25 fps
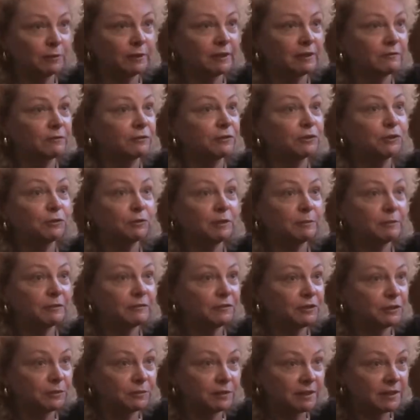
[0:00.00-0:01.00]
would ever dream
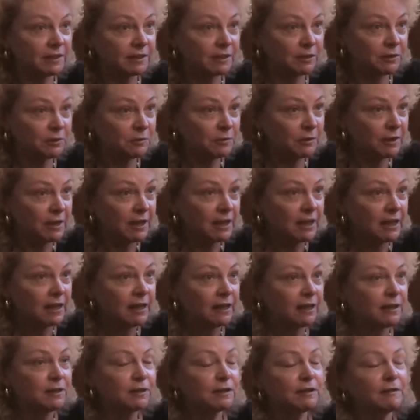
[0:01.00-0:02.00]
of doing so.
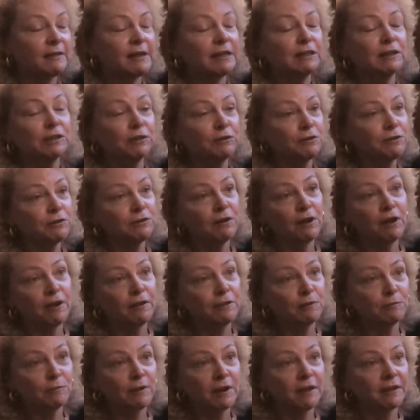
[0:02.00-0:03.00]
So they learn all
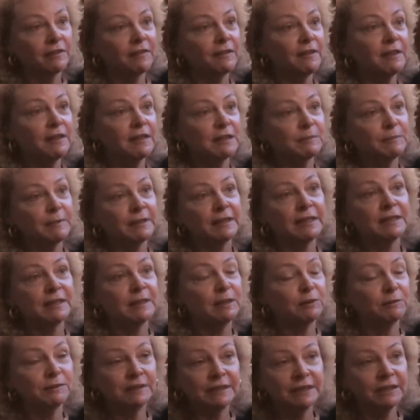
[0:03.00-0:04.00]
the wrong things because
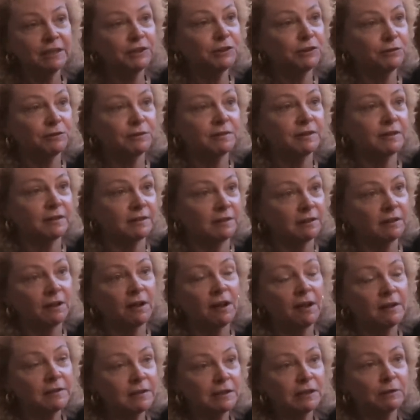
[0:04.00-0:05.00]
their teachers
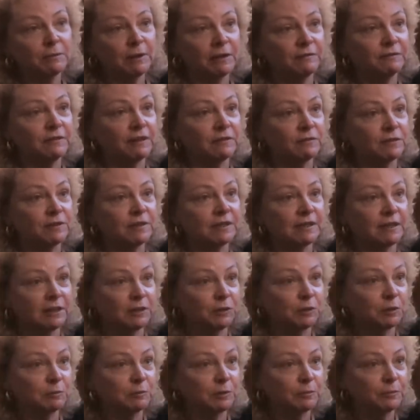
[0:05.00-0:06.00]
also have never seen
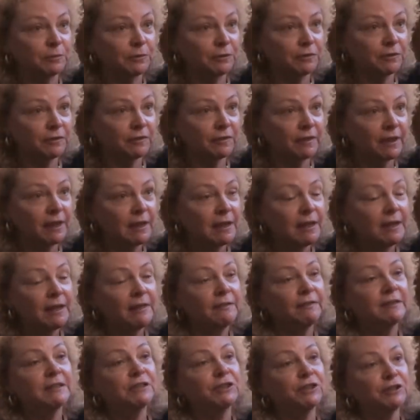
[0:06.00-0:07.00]
normal birth
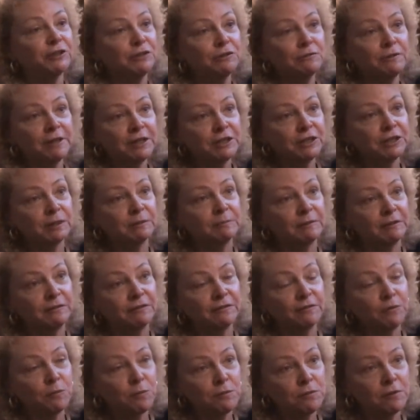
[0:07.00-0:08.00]
the generation
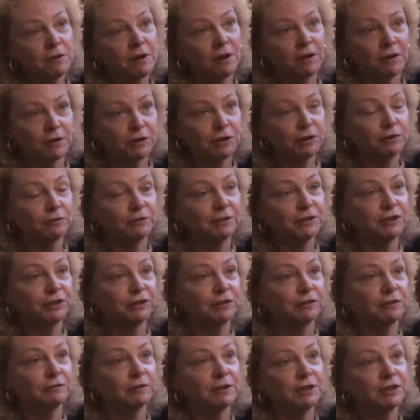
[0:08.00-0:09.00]
before our current
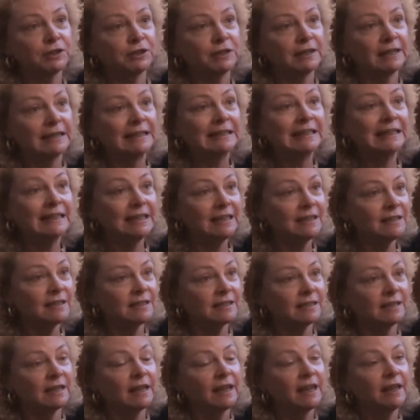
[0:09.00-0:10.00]
generation, at
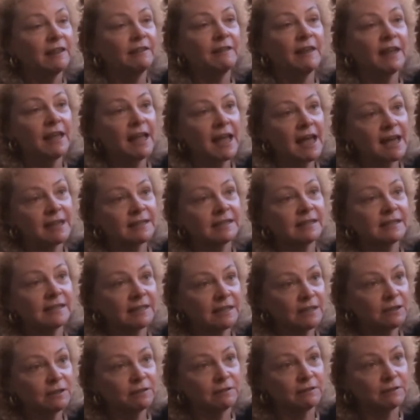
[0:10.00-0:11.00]
least they had
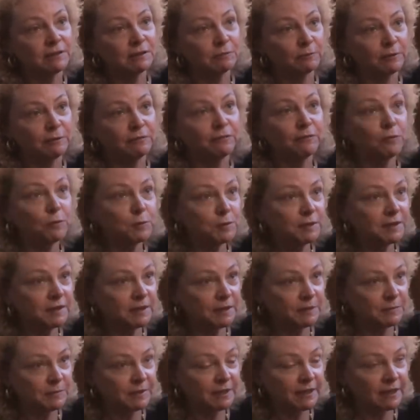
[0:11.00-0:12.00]
skills with
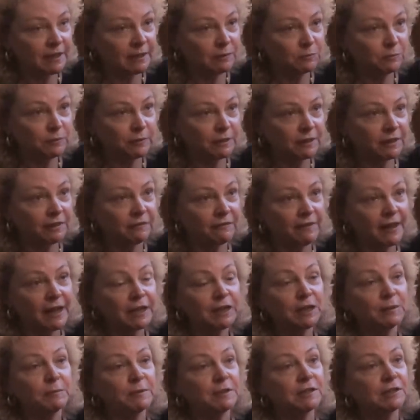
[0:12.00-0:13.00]
forceps and with
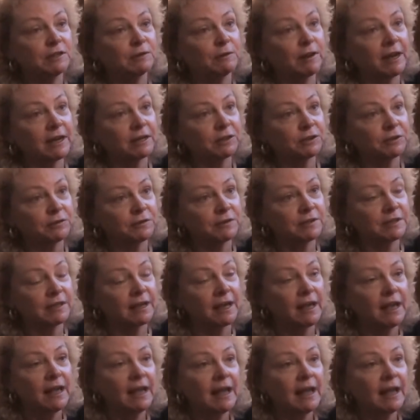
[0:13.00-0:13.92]
vacuum extractors